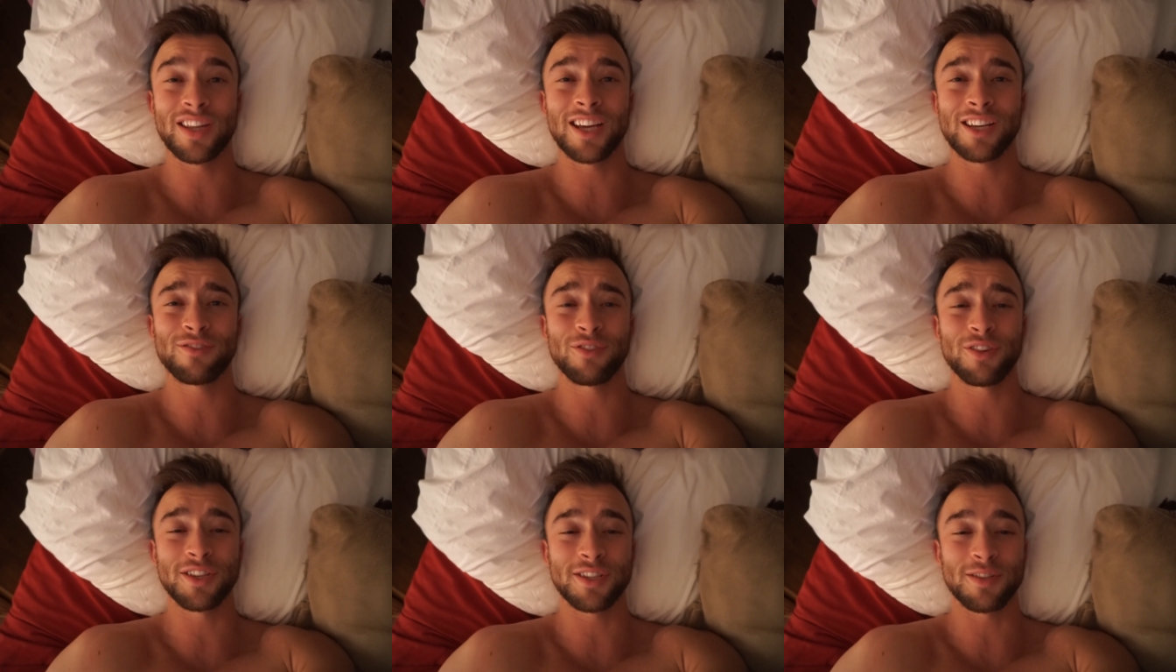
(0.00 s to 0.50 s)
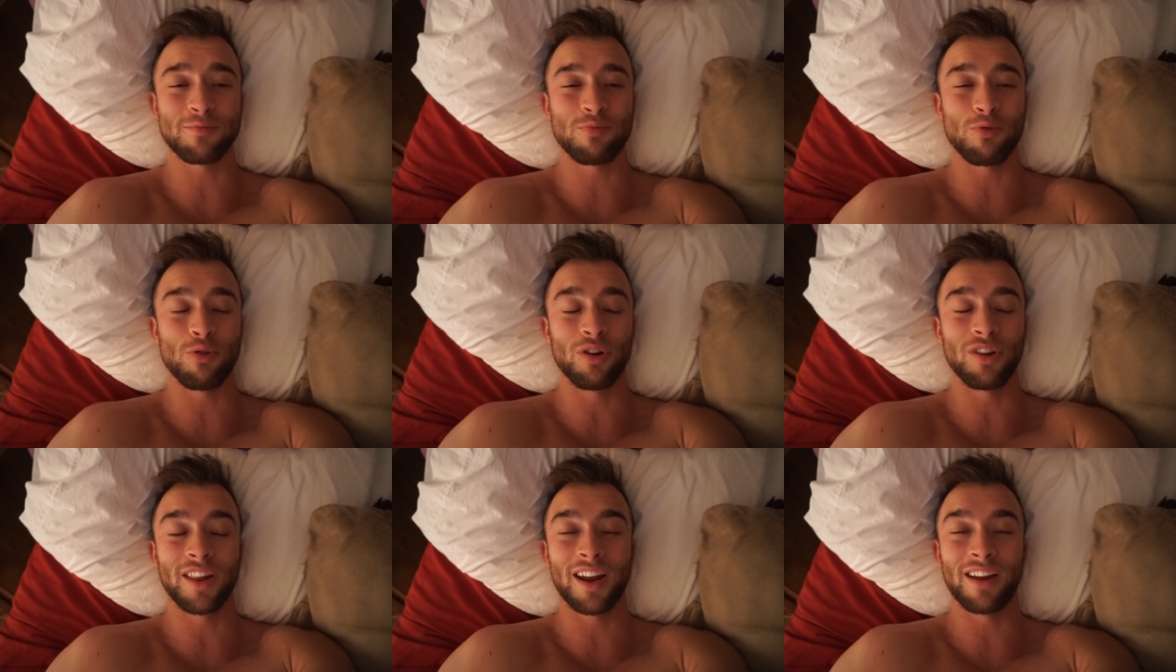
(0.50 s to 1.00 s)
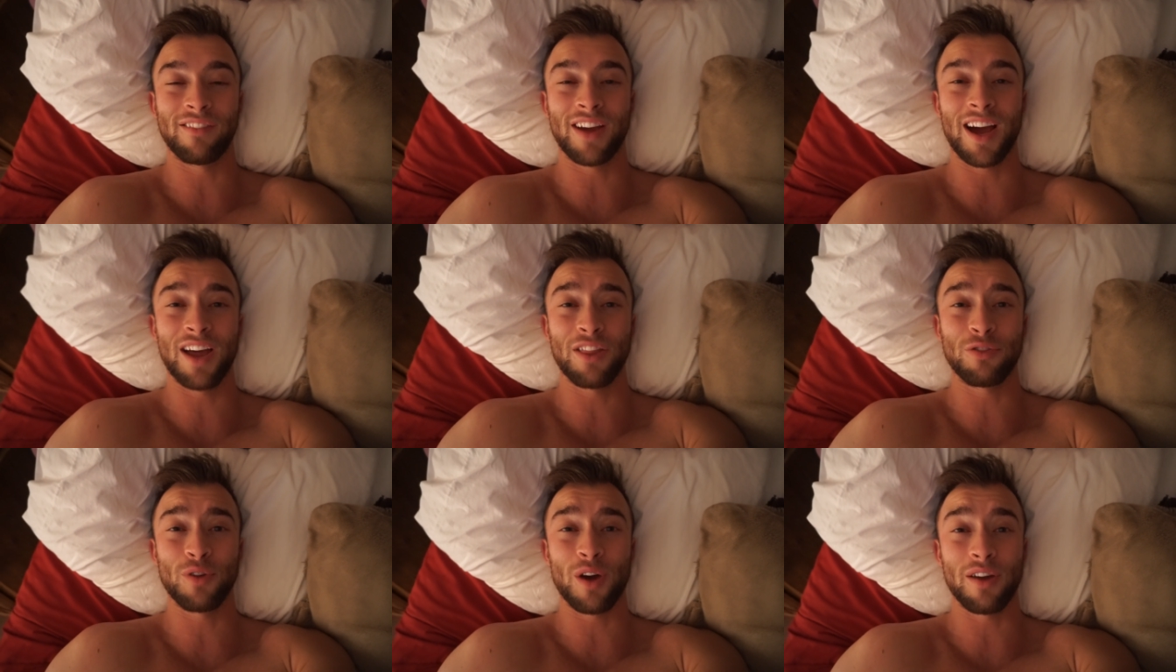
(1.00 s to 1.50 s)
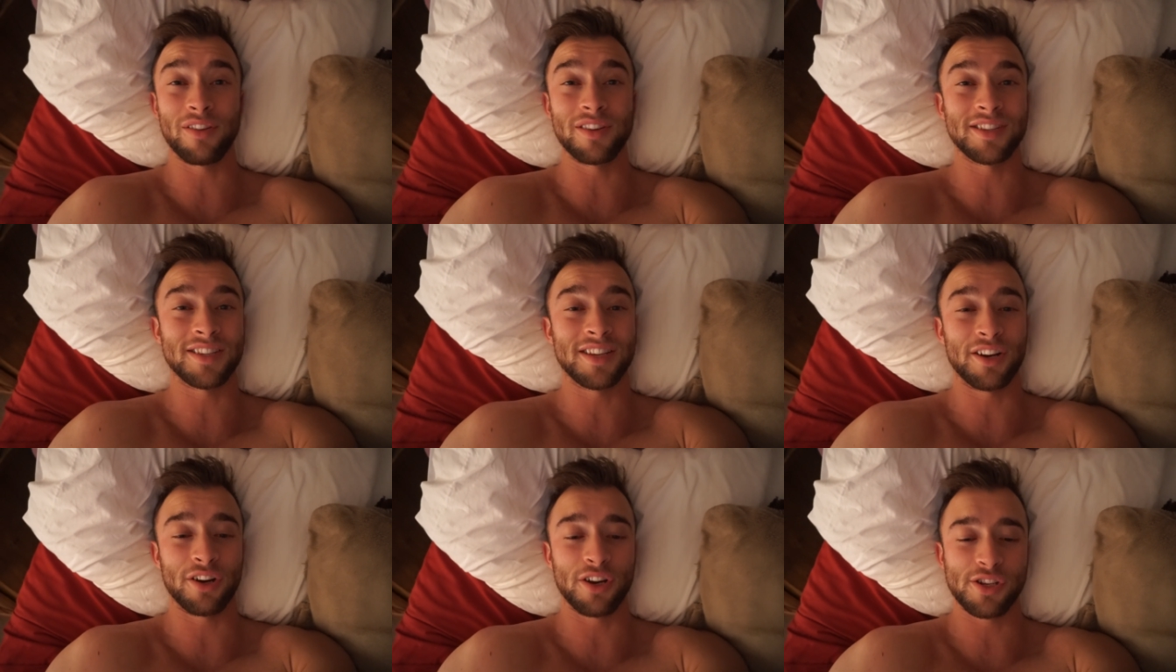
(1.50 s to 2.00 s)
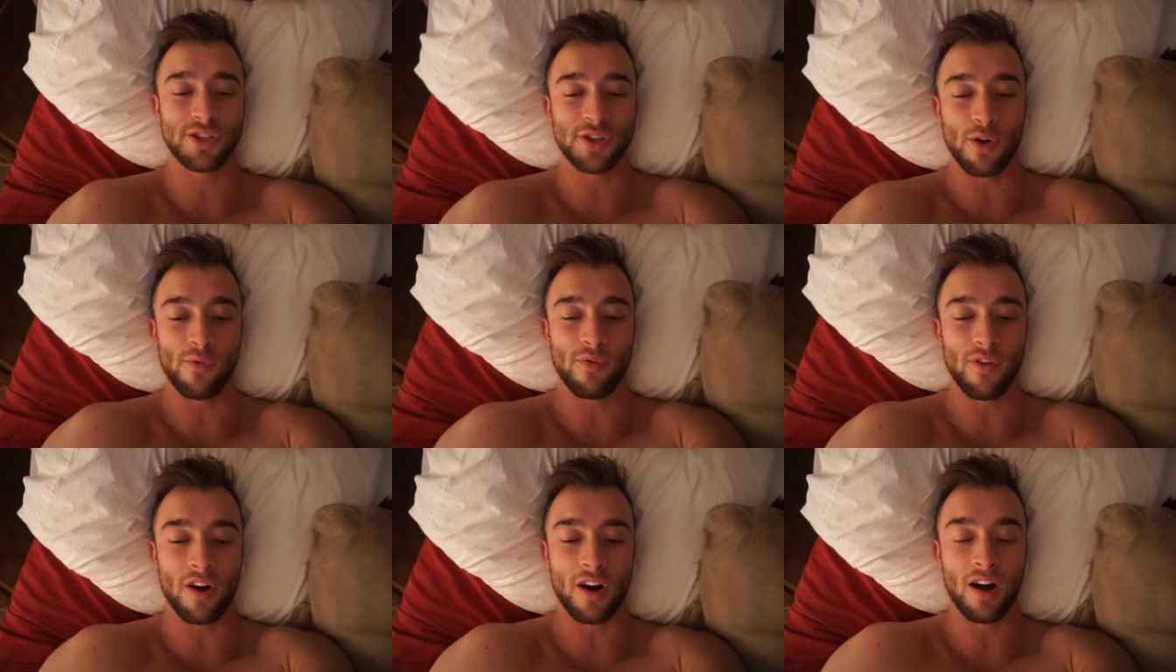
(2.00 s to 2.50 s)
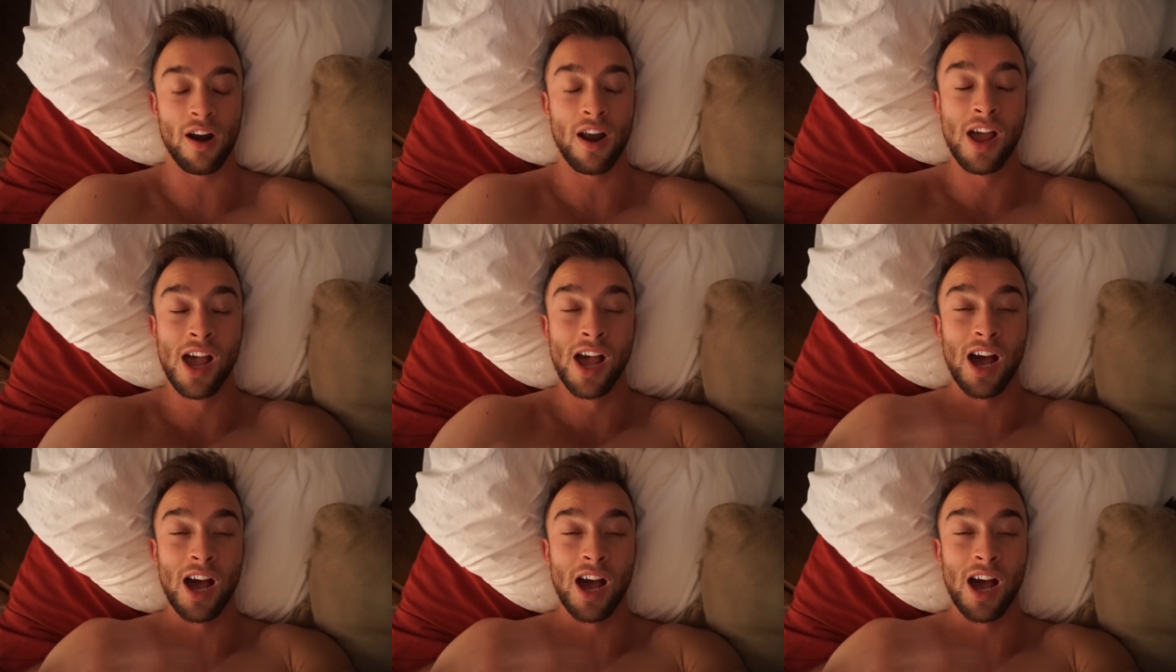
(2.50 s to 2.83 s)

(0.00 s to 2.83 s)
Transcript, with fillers: Thanks for the support that I've got throughout this series so far.